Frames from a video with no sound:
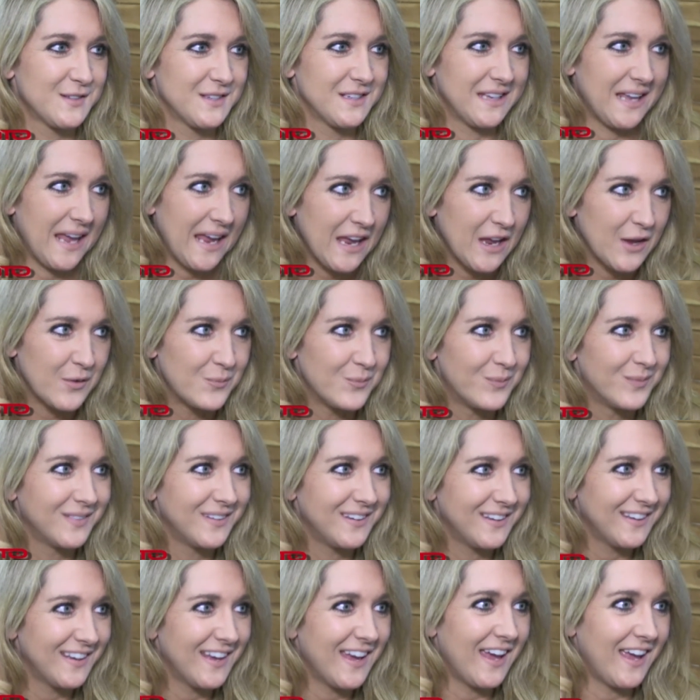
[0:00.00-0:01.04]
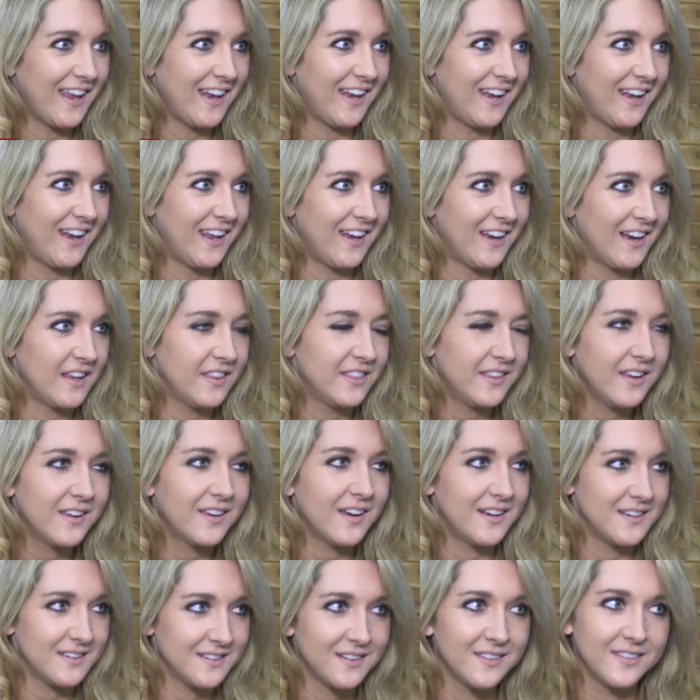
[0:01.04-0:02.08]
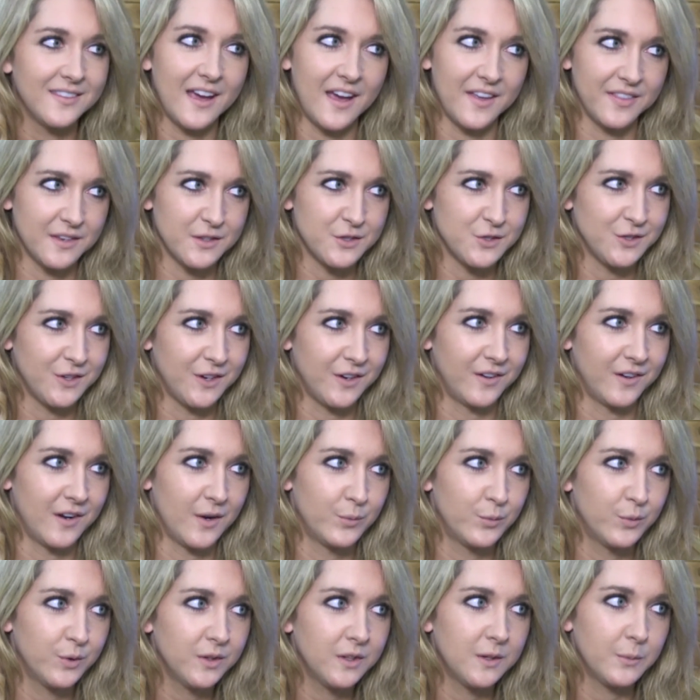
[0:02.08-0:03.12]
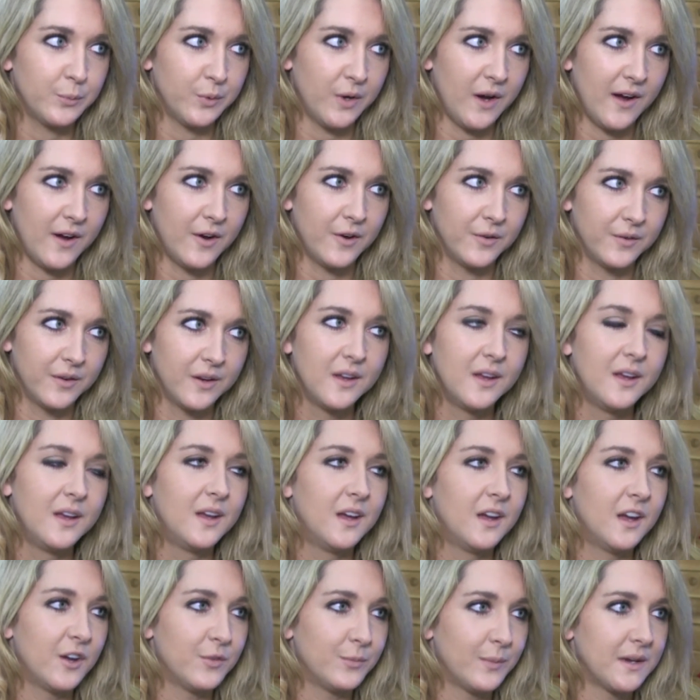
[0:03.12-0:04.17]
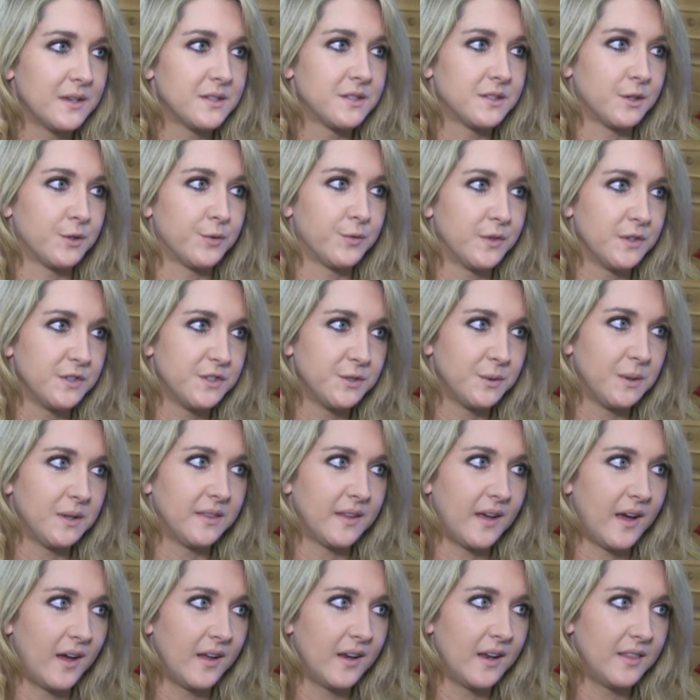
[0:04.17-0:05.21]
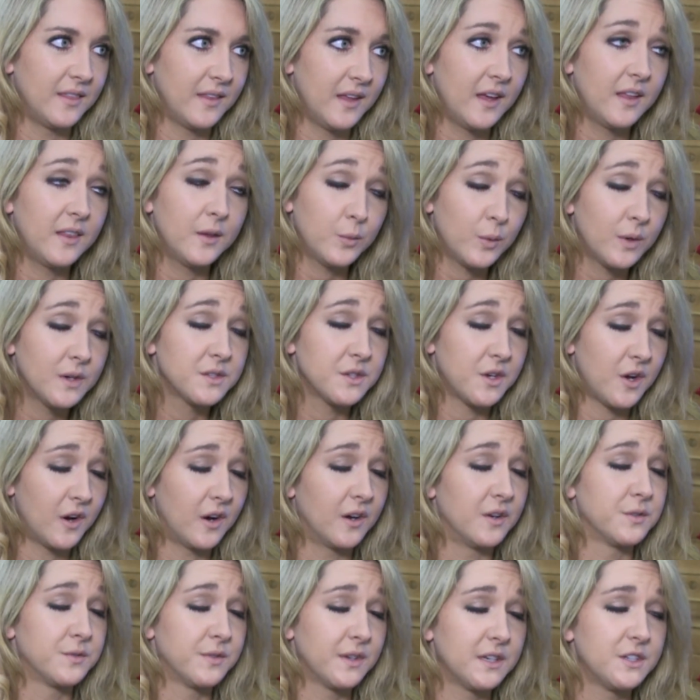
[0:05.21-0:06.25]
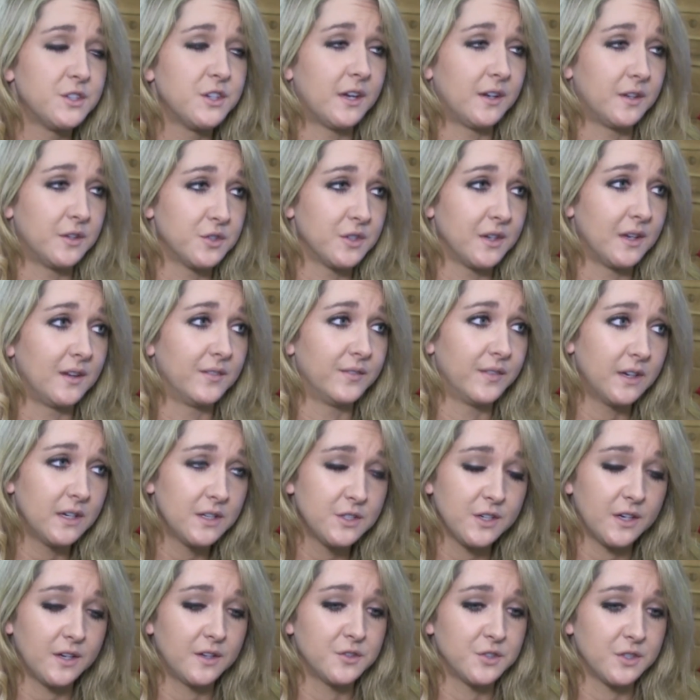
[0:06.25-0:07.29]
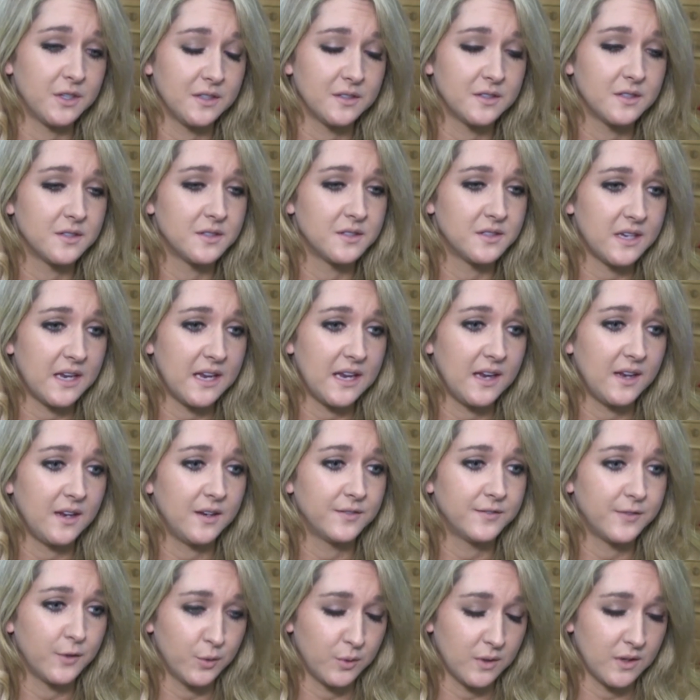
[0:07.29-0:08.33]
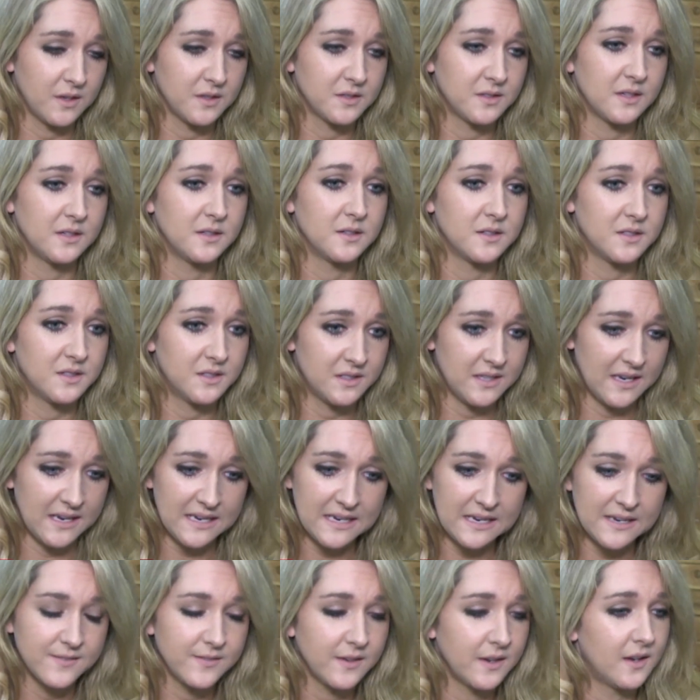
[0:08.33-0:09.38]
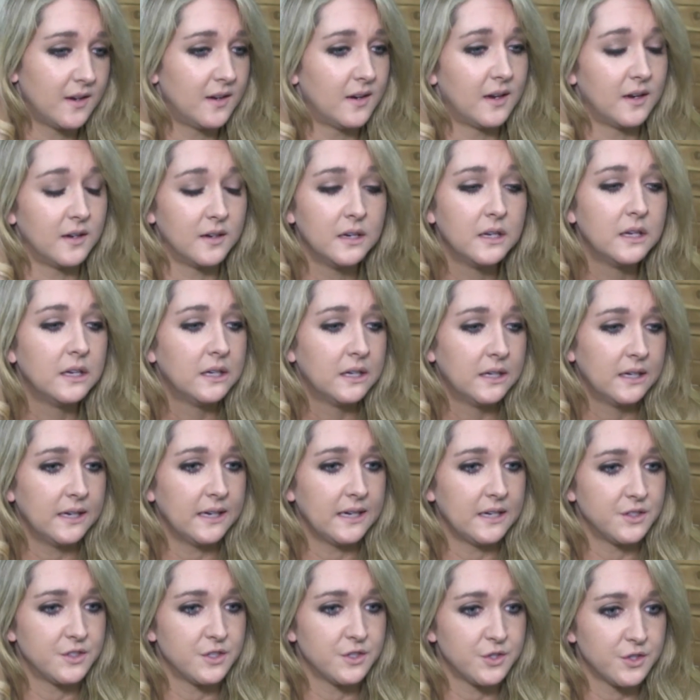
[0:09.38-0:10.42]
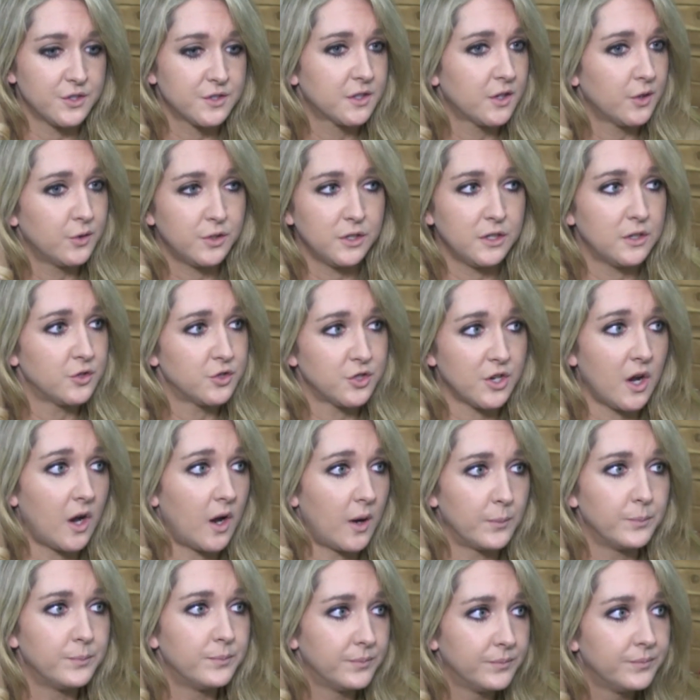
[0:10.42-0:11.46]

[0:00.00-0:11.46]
game. And I think I did that this year, and I'm really proud of myself for doing that. And that was hard. It's very challenging to stay focused and stay even and to just go do your job.